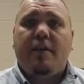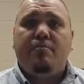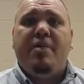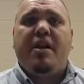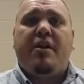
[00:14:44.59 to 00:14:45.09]

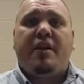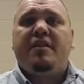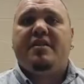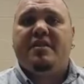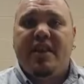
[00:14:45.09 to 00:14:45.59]
bearing
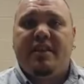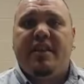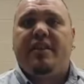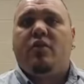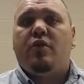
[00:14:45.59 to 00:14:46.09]
the
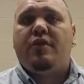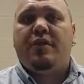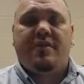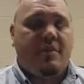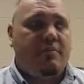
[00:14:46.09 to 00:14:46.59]
signet or the
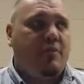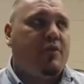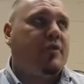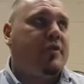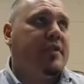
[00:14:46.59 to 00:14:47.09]

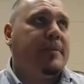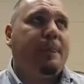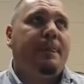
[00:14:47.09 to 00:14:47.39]
symbol or the